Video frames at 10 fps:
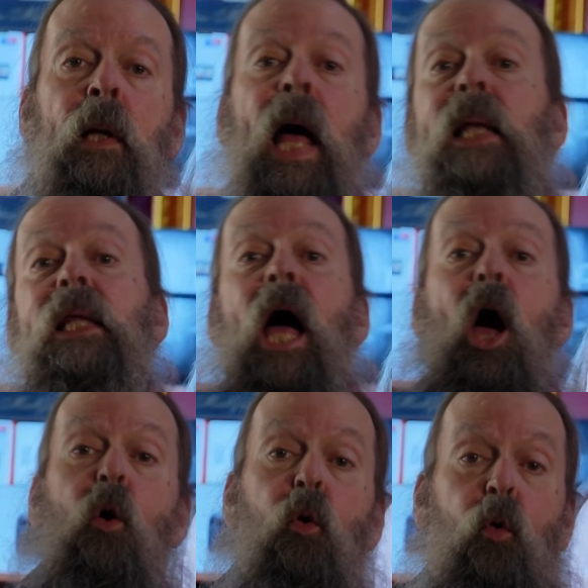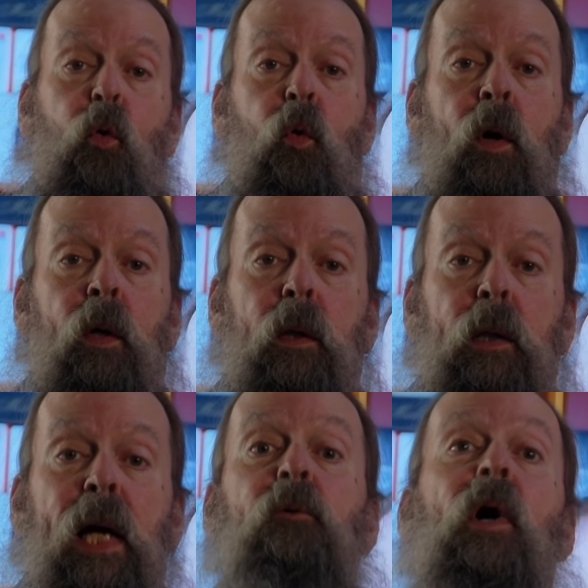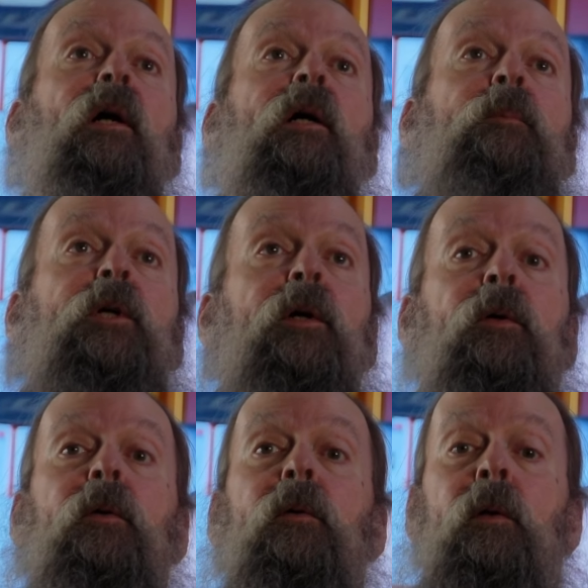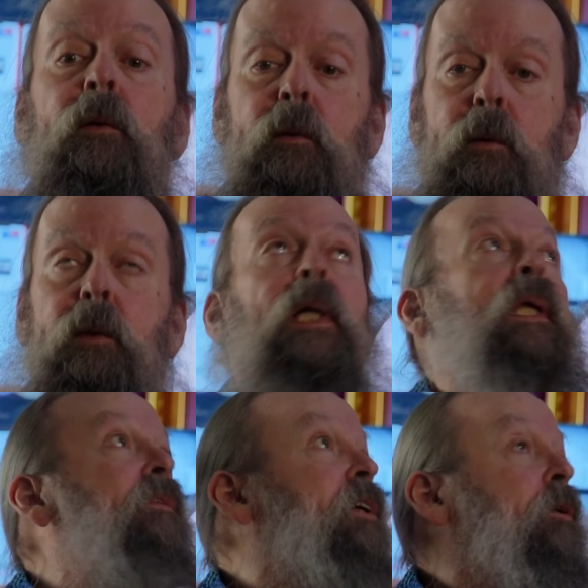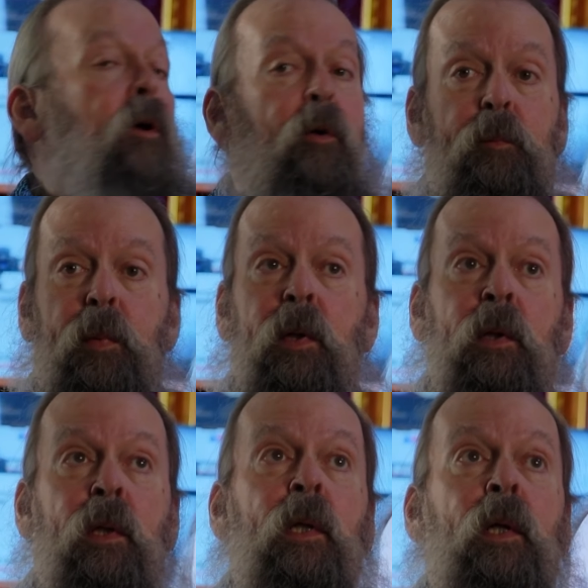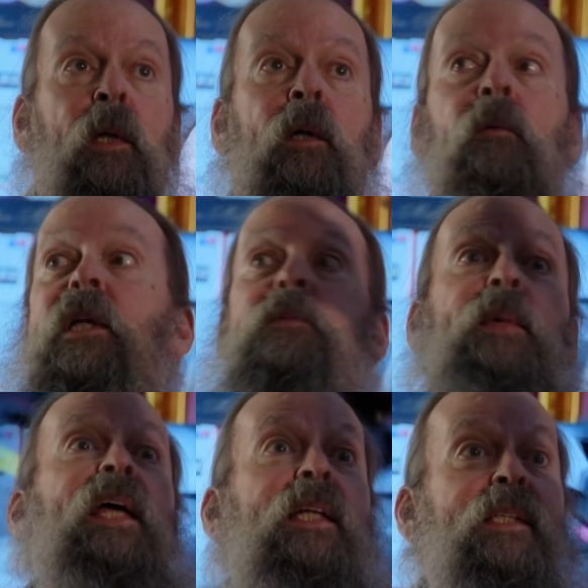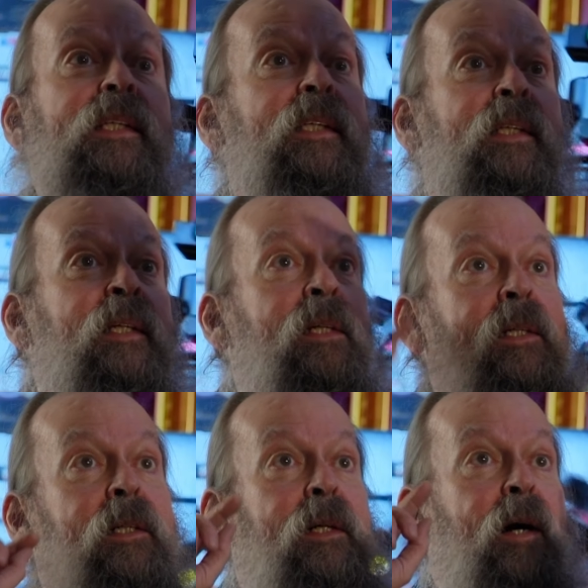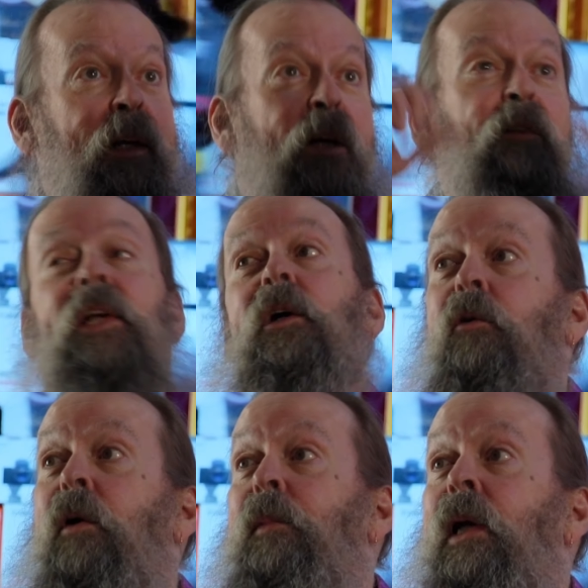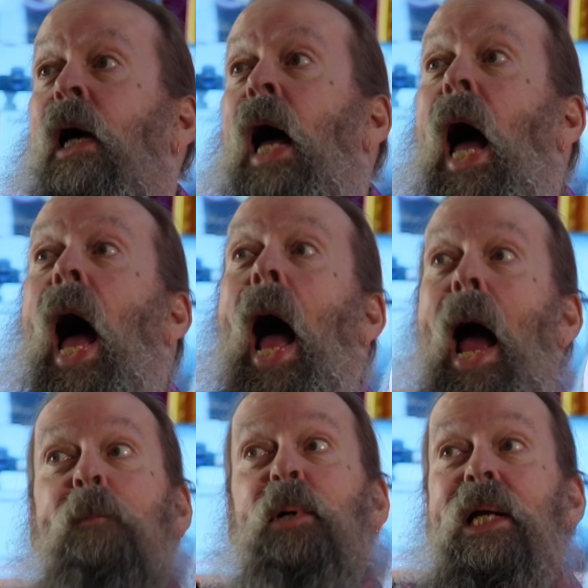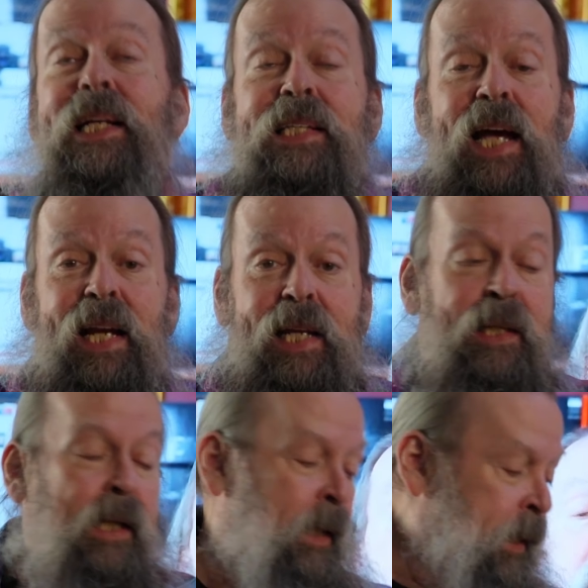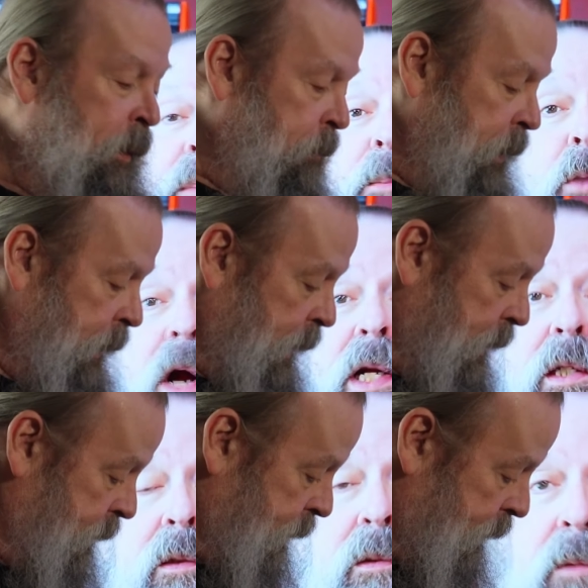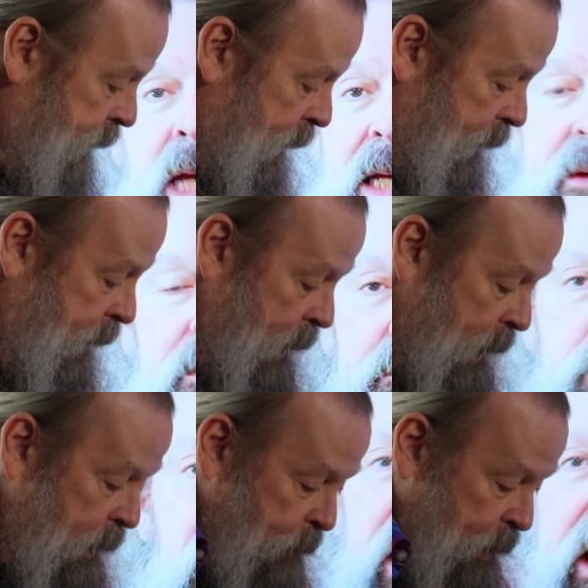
Hello, and welcome to the living room, which means audio video equipment. I'm pretty excited because today I am